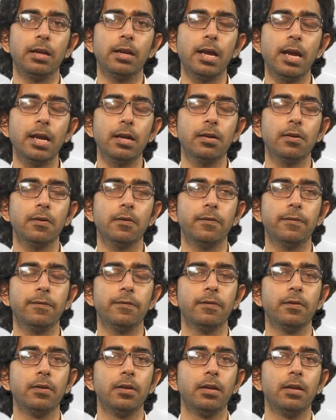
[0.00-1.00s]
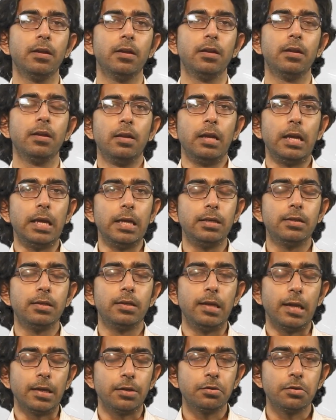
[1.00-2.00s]
lack of
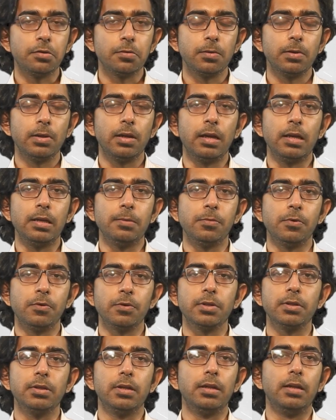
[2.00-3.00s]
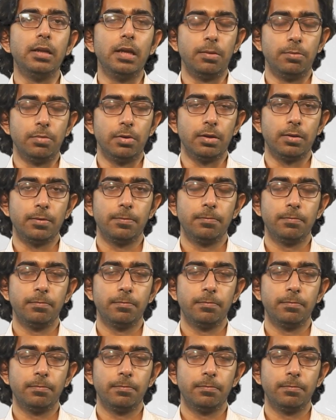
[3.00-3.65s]
intellectual and emotional labor.